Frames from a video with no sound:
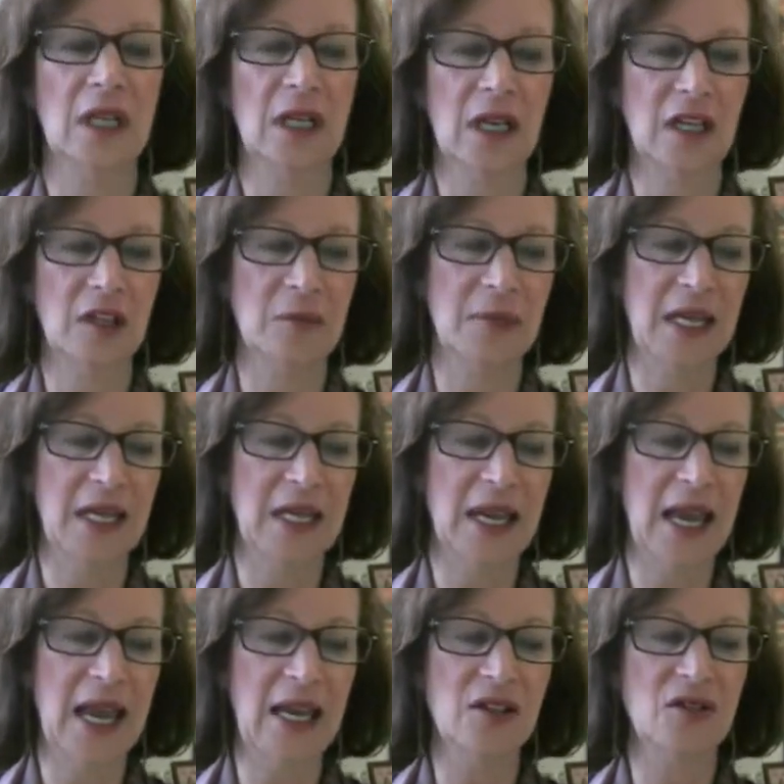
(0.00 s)
it could be a
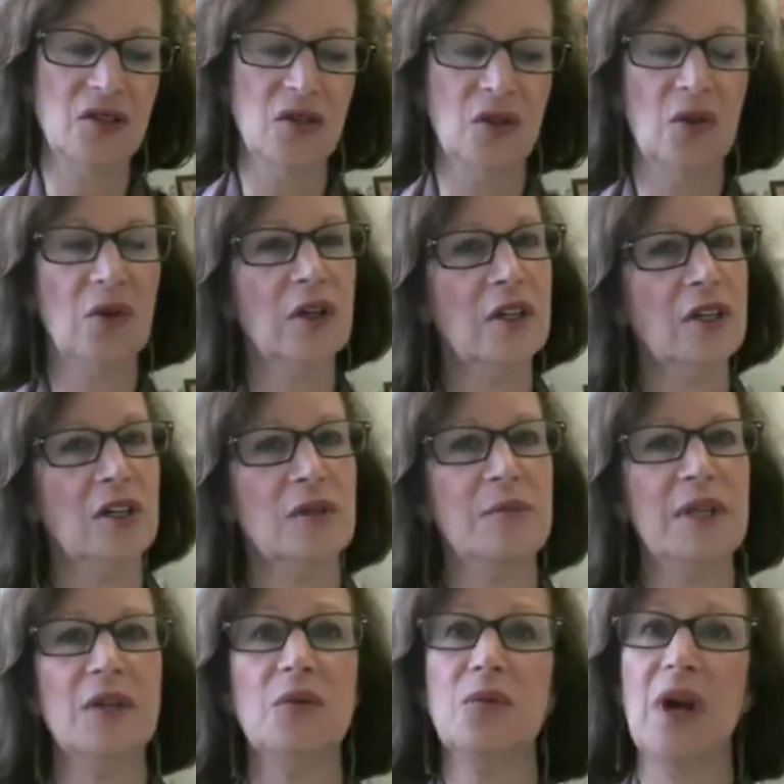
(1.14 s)
case, or it could
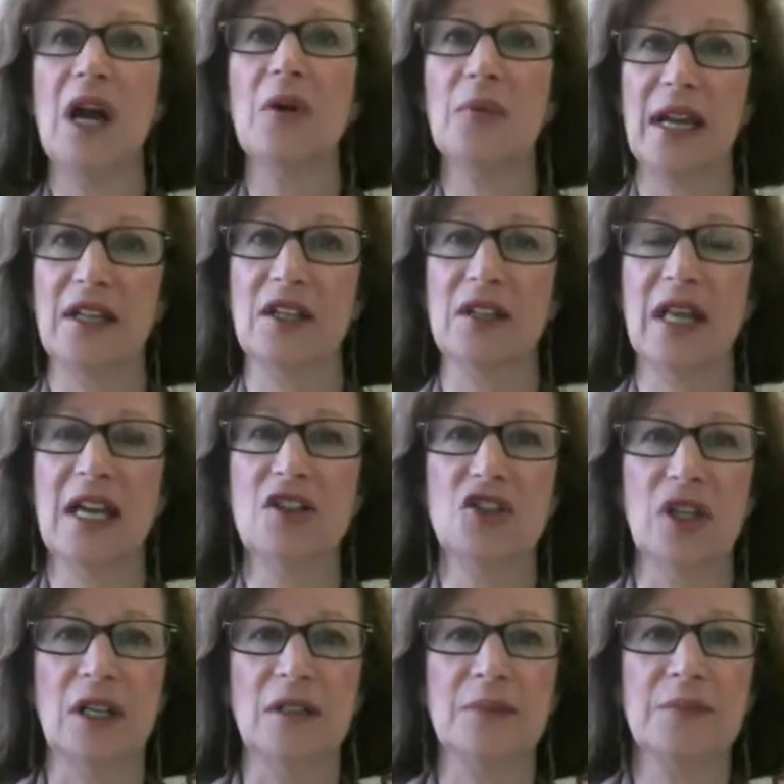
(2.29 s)
be a regulation.